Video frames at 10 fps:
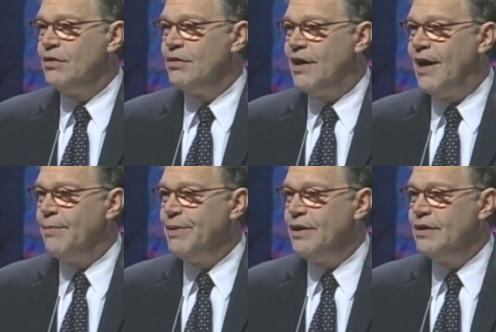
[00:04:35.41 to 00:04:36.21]
and
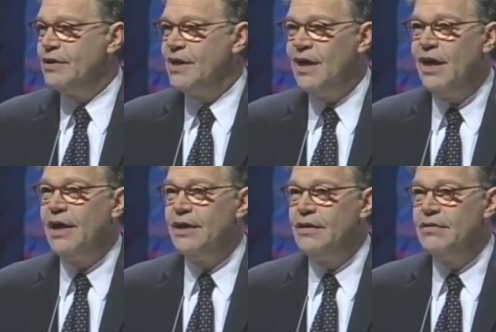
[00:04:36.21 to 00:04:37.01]
happy and
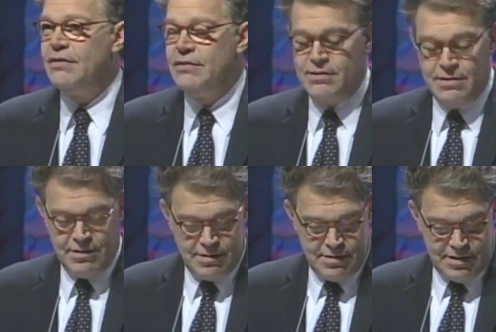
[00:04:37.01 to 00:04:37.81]
kind
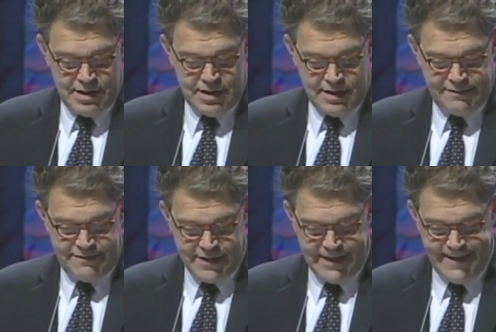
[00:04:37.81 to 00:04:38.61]
and
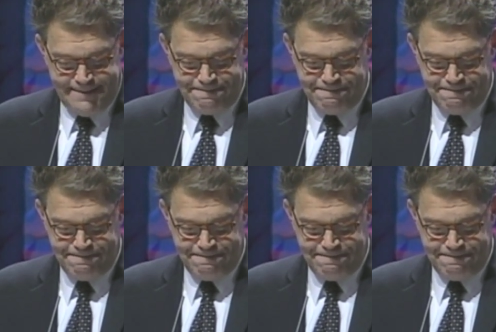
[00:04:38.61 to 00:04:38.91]
funny.